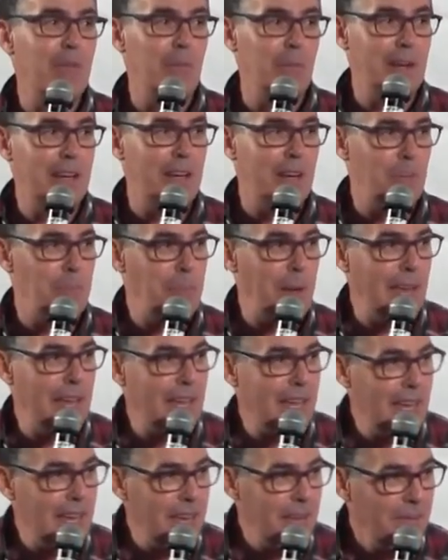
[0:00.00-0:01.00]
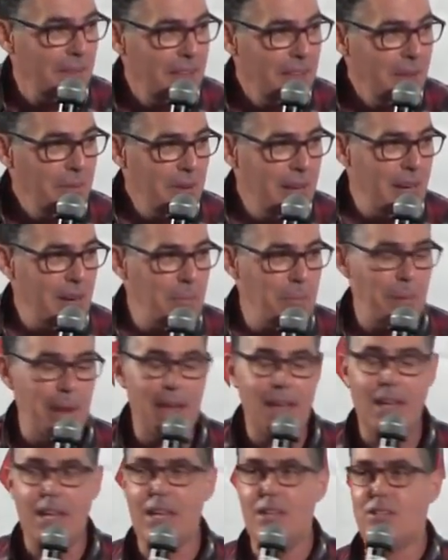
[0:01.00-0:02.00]
And we did a pinky,
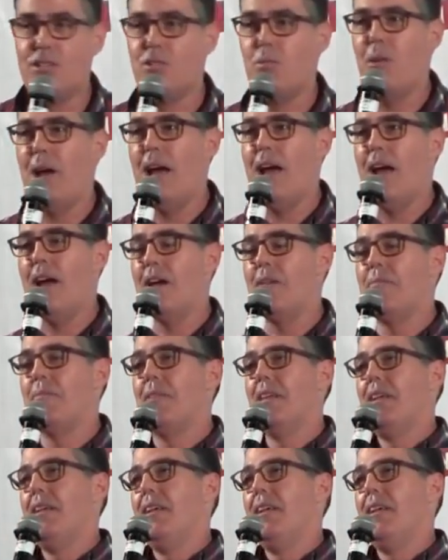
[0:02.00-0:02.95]
swear.